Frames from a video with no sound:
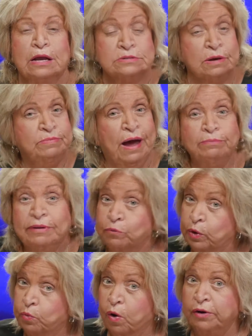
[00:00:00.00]
Sometimes
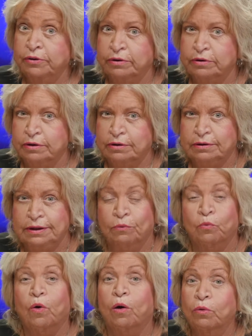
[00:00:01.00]
we wondered
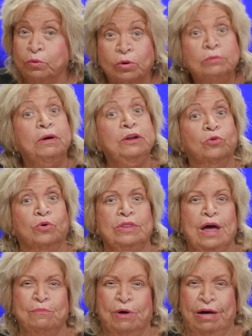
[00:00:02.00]
what we would be doing
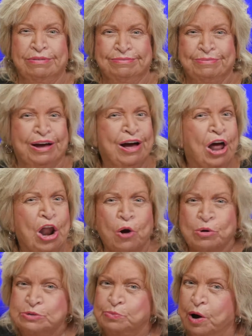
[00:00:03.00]
that month, but God
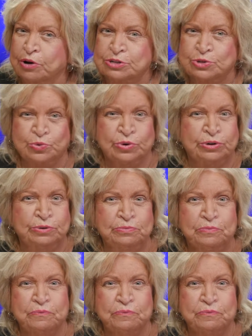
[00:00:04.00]
always brought us through.